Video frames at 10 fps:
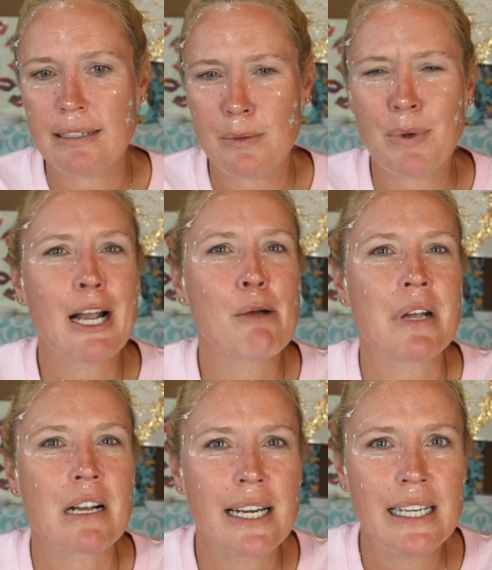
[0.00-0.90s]
Like when I got
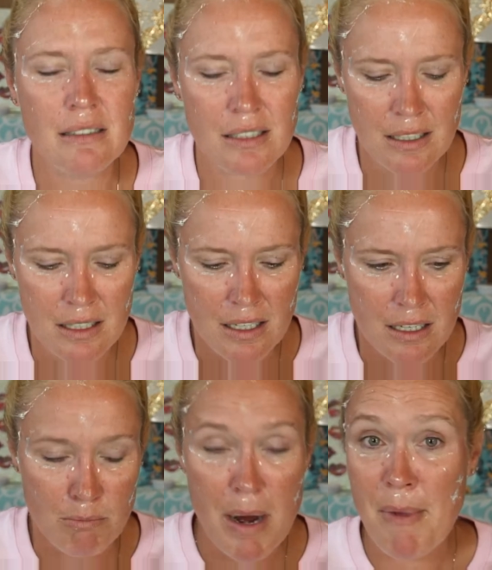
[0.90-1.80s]
married,
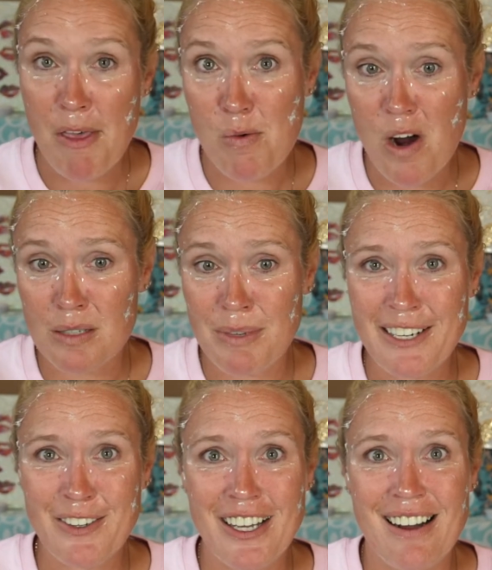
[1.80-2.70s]
my mother walked me
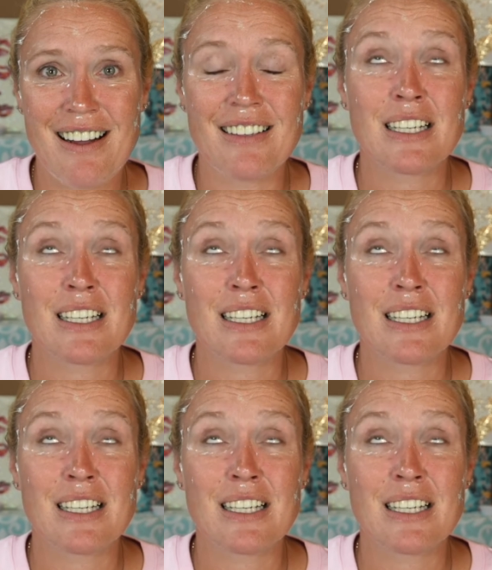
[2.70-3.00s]
down the aisle,